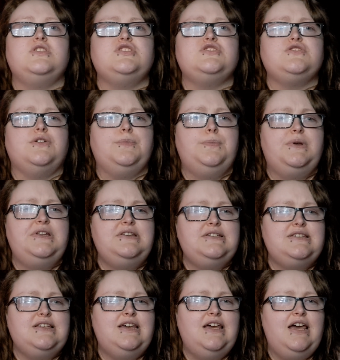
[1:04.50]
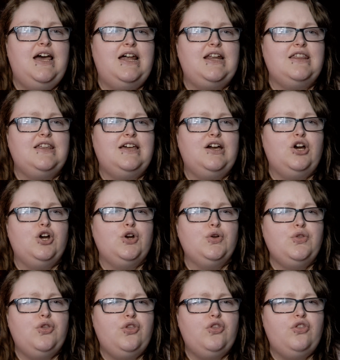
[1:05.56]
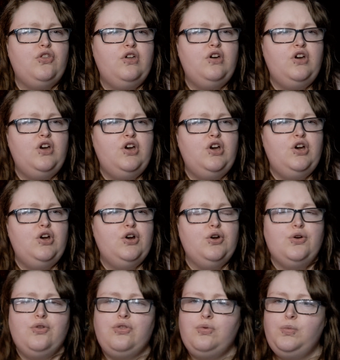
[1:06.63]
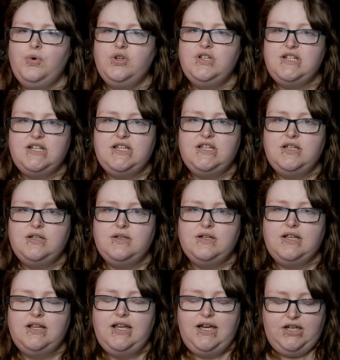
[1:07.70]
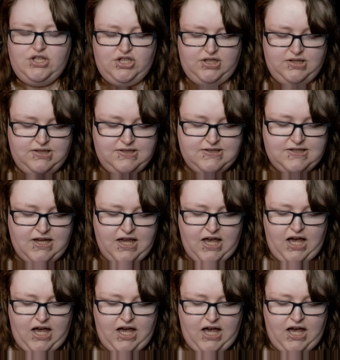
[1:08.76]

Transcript: Serpent, and I think Earthwood collections.